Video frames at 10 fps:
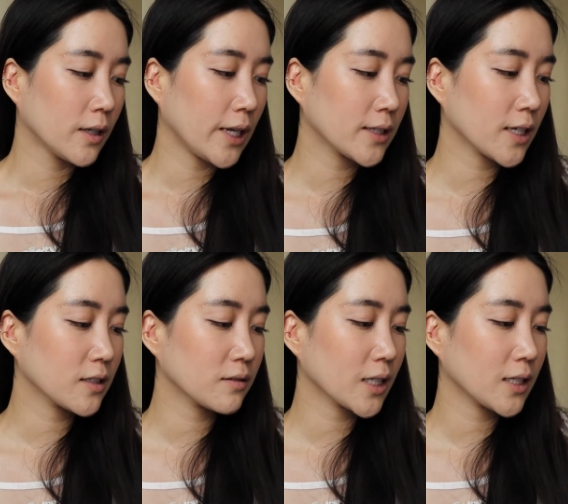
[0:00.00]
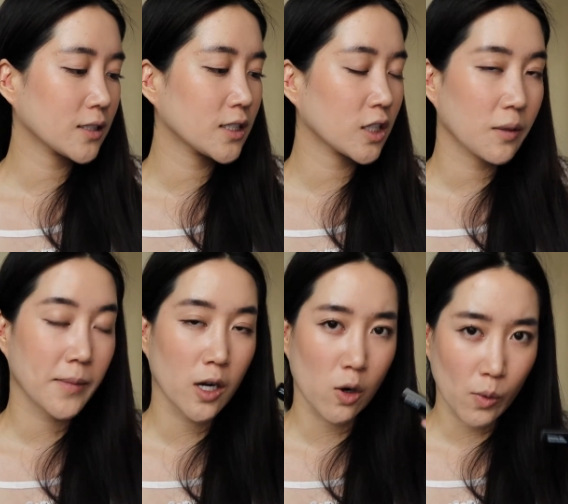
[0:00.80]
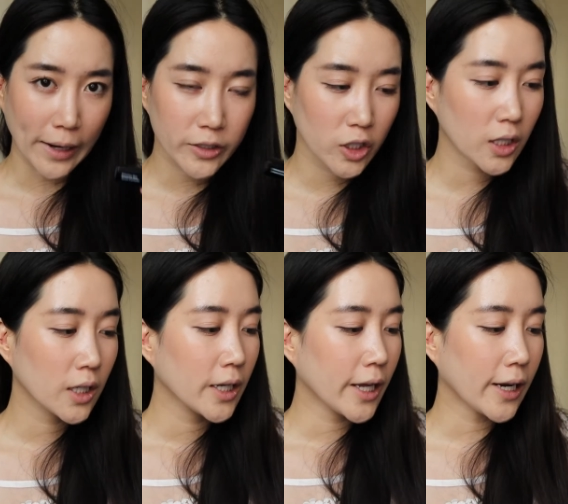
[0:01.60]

Intensive Skin Serum Corrector